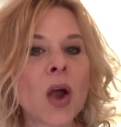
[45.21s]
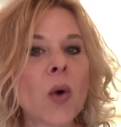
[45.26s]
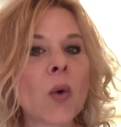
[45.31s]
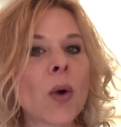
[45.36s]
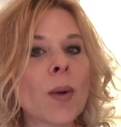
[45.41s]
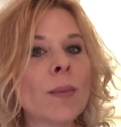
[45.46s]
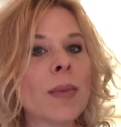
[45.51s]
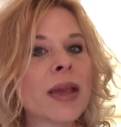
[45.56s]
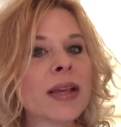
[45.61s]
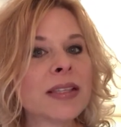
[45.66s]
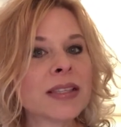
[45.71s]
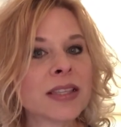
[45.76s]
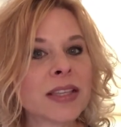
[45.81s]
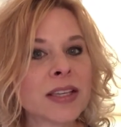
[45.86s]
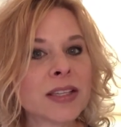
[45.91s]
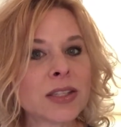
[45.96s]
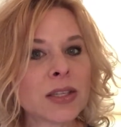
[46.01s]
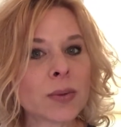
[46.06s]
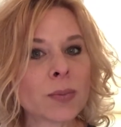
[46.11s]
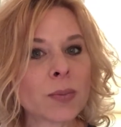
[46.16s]
What makes
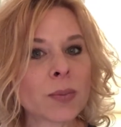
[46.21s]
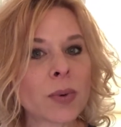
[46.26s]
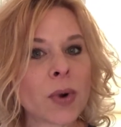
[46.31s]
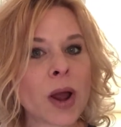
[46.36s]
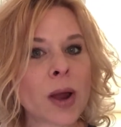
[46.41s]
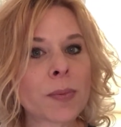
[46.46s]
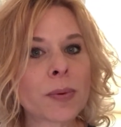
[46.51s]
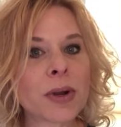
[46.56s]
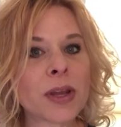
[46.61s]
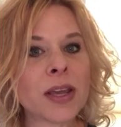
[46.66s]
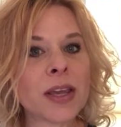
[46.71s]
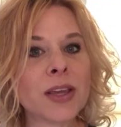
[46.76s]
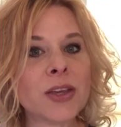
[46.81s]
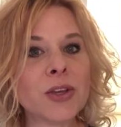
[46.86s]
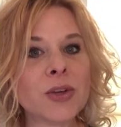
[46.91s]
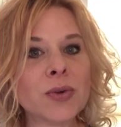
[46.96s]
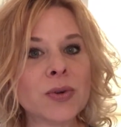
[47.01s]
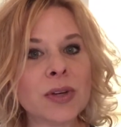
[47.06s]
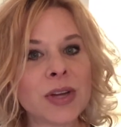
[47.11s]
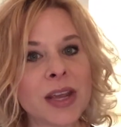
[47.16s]
this property
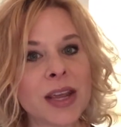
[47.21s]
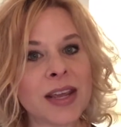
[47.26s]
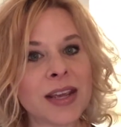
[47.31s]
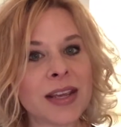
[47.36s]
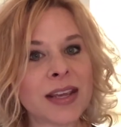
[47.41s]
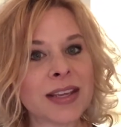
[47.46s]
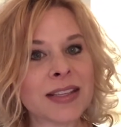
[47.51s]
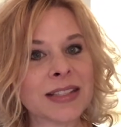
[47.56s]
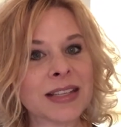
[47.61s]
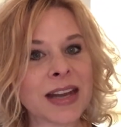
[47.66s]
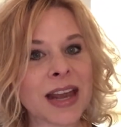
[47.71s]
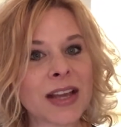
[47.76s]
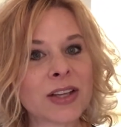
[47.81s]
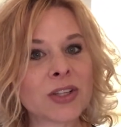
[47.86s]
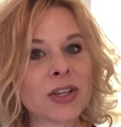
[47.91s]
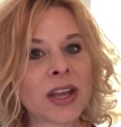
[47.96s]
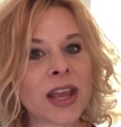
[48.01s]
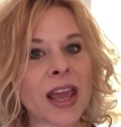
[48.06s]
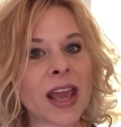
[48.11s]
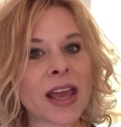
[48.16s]
unique is it
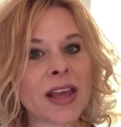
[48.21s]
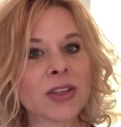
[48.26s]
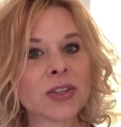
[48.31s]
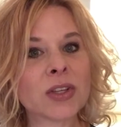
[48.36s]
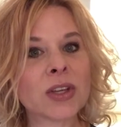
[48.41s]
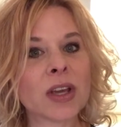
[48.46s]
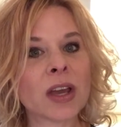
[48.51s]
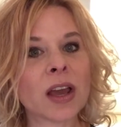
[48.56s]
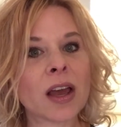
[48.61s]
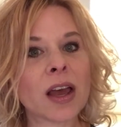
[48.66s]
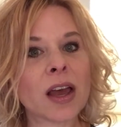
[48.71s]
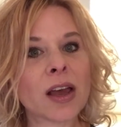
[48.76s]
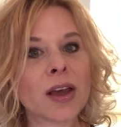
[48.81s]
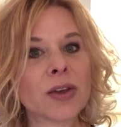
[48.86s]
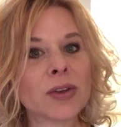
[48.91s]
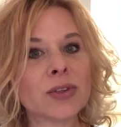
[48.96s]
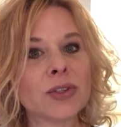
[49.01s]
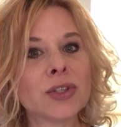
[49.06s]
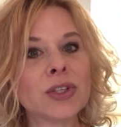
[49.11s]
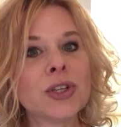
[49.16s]
actually has
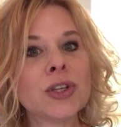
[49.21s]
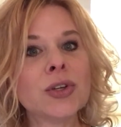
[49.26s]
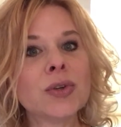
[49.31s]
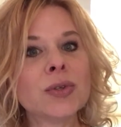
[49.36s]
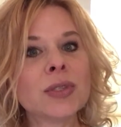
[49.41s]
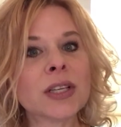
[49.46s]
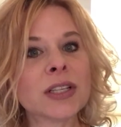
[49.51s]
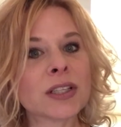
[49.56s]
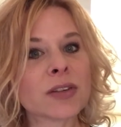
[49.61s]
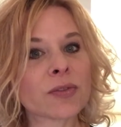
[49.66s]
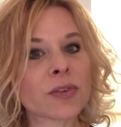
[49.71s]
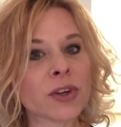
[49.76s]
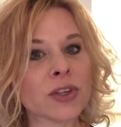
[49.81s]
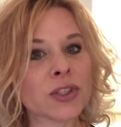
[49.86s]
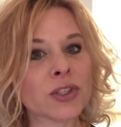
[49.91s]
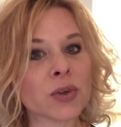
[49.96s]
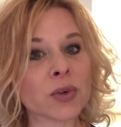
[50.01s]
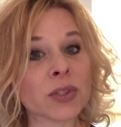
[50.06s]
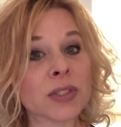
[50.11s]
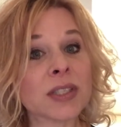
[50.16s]
uh, two sets of
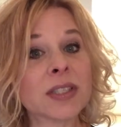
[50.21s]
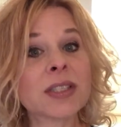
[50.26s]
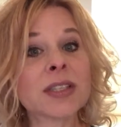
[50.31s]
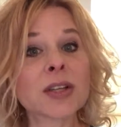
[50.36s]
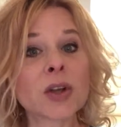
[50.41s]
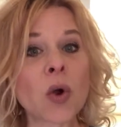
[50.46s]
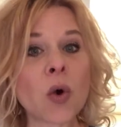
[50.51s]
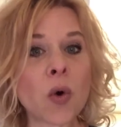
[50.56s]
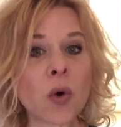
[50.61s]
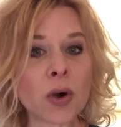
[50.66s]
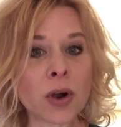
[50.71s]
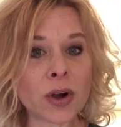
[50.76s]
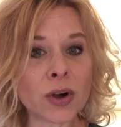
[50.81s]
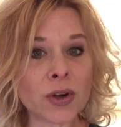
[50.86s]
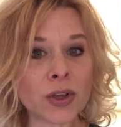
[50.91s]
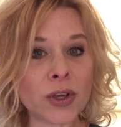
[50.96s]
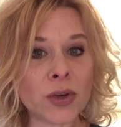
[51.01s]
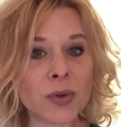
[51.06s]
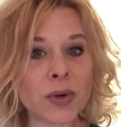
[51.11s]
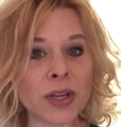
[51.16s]
French doors. This is a corner
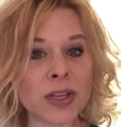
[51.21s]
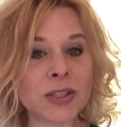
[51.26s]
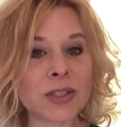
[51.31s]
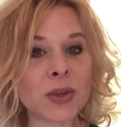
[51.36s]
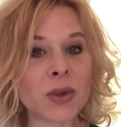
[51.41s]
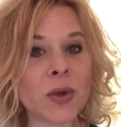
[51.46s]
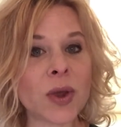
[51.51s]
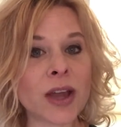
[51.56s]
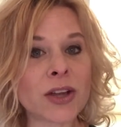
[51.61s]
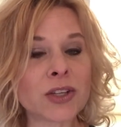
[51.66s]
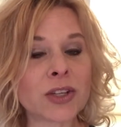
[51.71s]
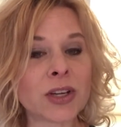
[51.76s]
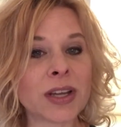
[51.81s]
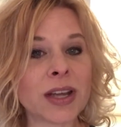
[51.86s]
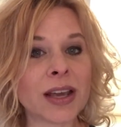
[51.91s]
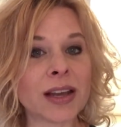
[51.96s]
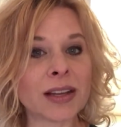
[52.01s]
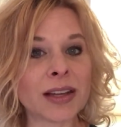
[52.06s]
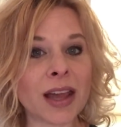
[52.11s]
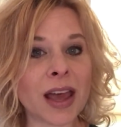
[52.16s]
unit, so you actually
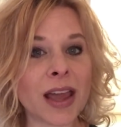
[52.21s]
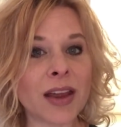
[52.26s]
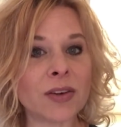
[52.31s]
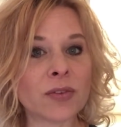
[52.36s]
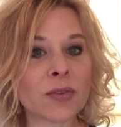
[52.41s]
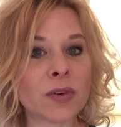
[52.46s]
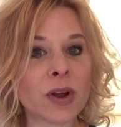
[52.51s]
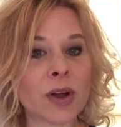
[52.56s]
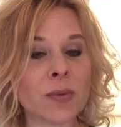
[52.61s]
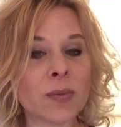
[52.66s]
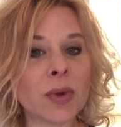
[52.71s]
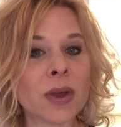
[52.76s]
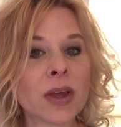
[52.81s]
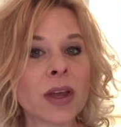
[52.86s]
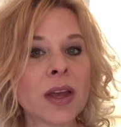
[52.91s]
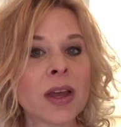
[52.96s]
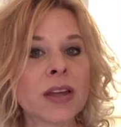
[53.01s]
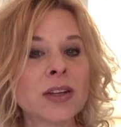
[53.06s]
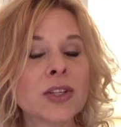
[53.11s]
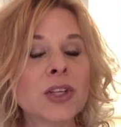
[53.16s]
get light from
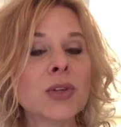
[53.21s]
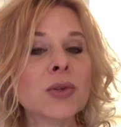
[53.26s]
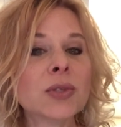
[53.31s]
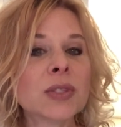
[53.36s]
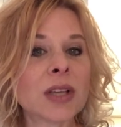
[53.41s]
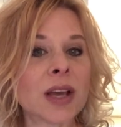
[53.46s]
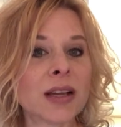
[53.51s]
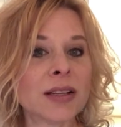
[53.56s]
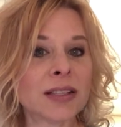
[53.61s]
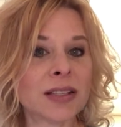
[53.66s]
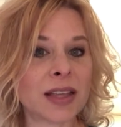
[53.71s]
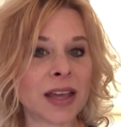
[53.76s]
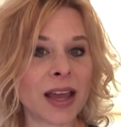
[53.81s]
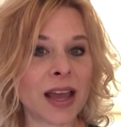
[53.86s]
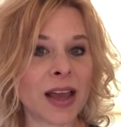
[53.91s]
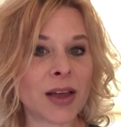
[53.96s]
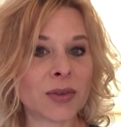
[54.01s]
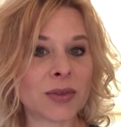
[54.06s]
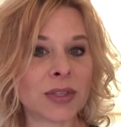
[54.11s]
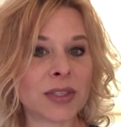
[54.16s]
two sides of the
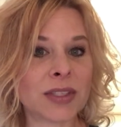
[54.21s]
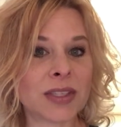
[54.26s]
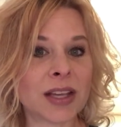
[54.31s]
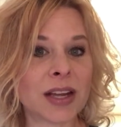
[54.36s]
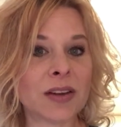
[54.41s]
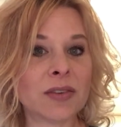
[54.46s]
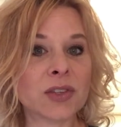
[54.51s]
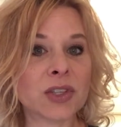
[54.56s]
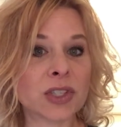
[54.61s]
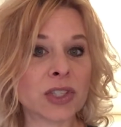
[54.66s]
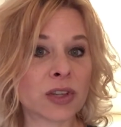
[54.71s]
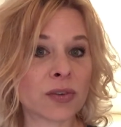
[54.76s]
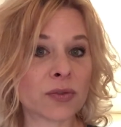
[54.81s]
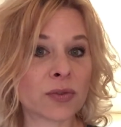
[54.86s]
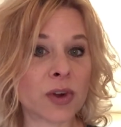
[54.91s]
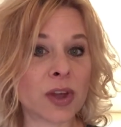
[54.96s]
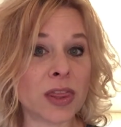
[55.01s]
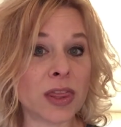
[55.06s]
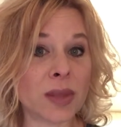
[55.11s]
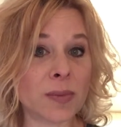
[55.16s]
house instead of just the
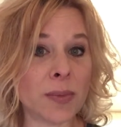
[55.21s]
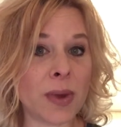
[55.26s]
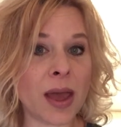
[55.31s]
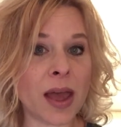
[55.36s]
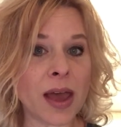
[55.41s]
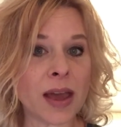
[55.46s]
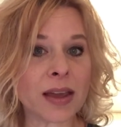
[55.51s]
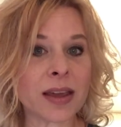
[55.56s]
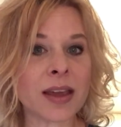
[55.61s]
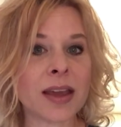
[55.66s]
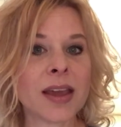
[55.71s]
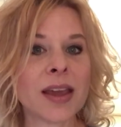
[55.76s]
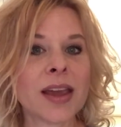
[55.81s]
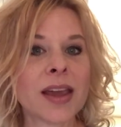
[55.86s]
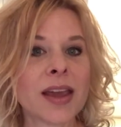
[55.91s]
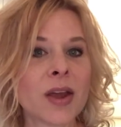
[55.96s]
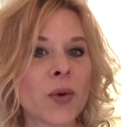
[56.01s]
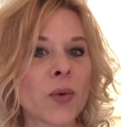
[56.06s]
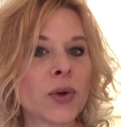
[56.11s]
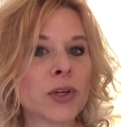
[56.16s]
front and the back
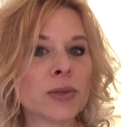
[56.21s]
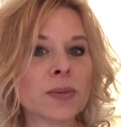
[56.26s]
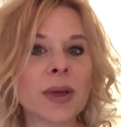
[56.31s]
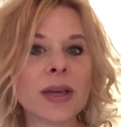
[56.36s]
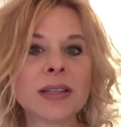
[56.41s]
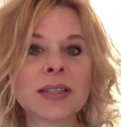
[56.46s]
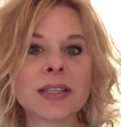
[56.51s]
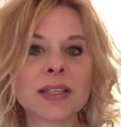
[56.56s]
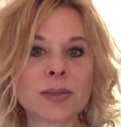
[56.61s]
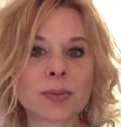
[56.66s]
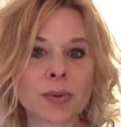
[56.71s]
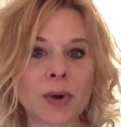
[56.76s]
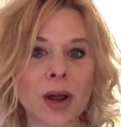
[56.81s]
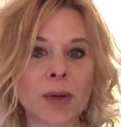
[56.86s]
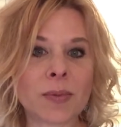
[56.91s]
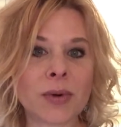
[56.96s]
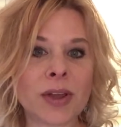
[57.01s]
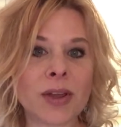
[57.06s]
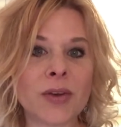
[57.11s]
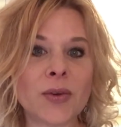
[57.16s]
which makes this
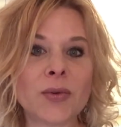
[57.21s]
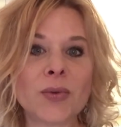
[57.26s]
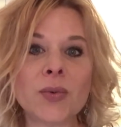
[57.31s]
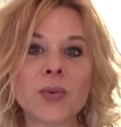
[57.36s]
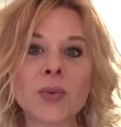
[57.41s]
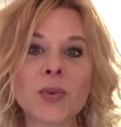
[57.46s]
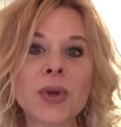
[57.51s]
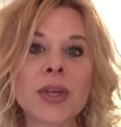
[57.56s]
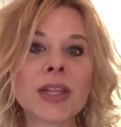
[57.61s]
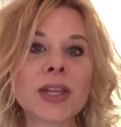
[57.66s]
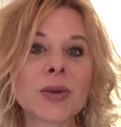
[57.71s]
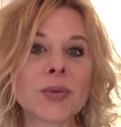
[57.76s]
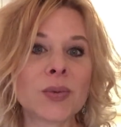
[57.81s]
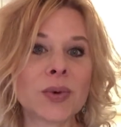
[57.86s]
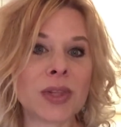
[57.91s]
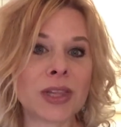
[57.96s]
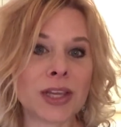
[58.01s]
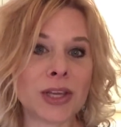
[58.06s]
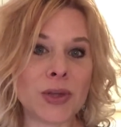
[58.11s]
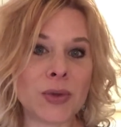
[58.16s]
property really,
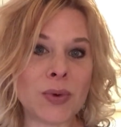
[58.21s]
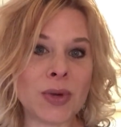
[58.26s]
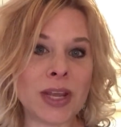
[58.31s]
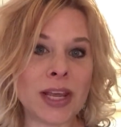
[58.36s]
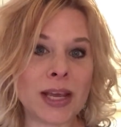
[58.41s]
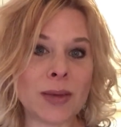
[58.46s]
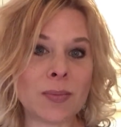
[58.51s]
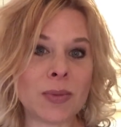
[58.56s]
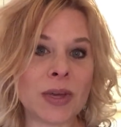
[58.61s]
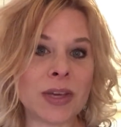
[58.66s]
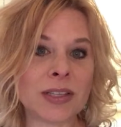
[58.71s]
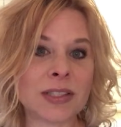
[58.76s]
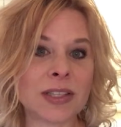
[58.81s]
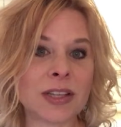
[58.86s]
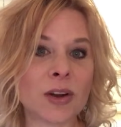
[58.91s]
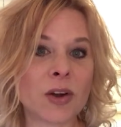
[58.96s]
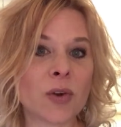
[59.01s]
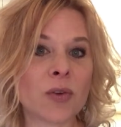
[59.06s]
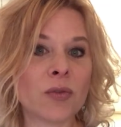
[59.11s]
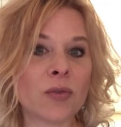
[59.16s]
really unique because
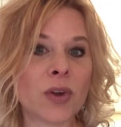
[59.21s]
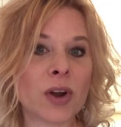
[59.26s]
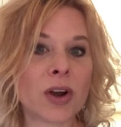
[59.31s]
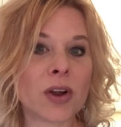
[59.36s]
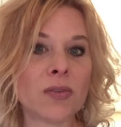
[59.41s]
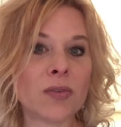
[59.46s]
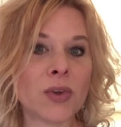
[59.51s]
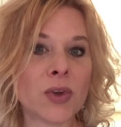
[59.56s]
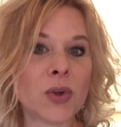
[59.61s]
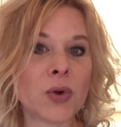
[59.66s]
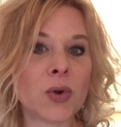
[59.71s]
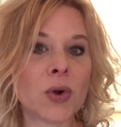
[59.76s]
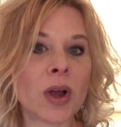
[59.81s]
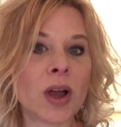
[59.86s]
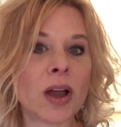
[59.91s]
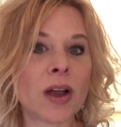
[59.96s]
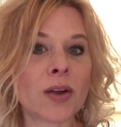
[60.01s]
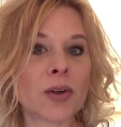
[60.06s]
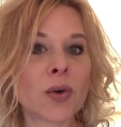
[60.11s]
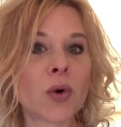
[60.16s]
there are very few
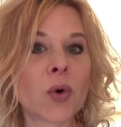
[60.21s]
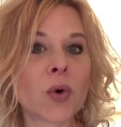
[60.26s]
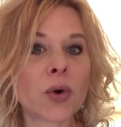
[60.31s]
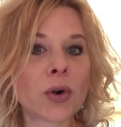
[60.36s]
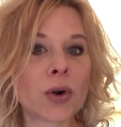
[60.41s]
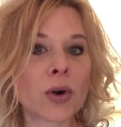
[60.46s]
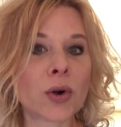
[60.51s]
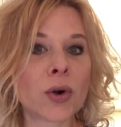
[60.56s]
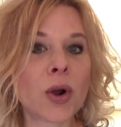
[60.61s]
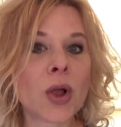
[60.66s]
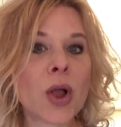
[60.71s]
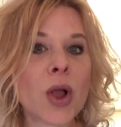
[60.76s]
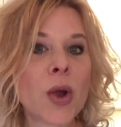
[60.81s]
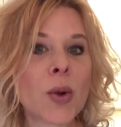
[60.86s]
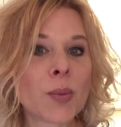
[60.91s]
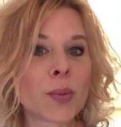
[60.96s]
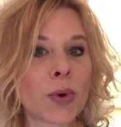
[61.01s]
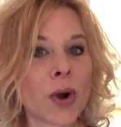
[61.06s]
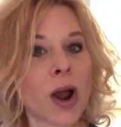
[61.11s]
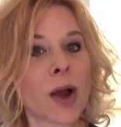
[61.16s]
uh, corner
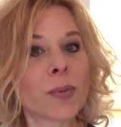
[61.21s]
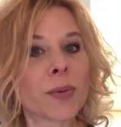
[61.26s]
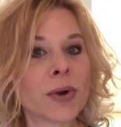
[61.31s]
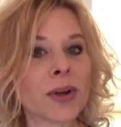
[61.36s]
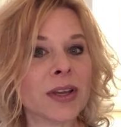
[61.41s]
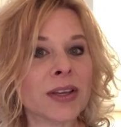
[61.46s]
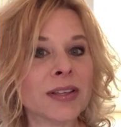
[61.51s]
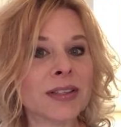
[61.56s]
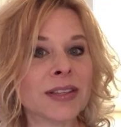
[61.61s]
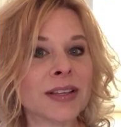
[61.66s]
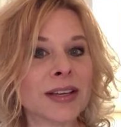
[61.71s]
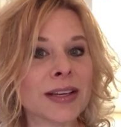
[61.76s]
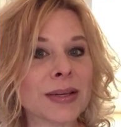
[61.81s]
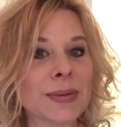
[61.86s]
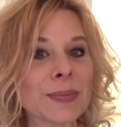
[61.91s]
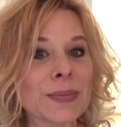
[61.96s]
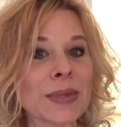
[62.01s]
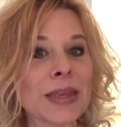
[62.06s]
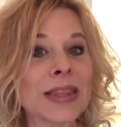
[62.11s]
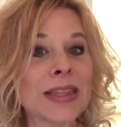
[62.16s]
properties
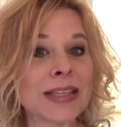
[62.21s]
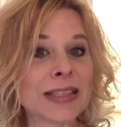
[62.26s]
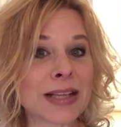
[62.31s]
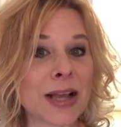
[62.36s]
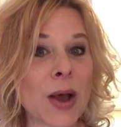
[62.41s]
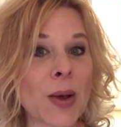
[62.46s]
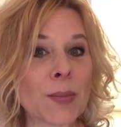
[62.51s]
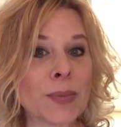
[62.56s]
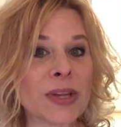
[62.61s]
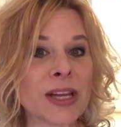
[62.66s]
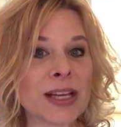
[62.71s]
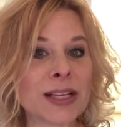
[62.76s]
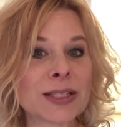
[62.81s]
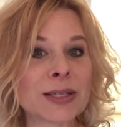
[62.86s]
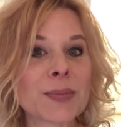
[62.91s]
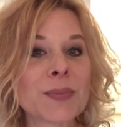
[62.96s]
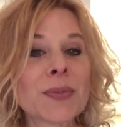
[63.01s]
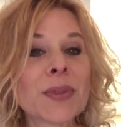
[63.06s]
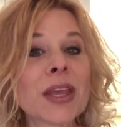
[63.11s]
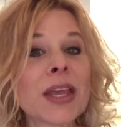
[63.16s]
um, in this complex.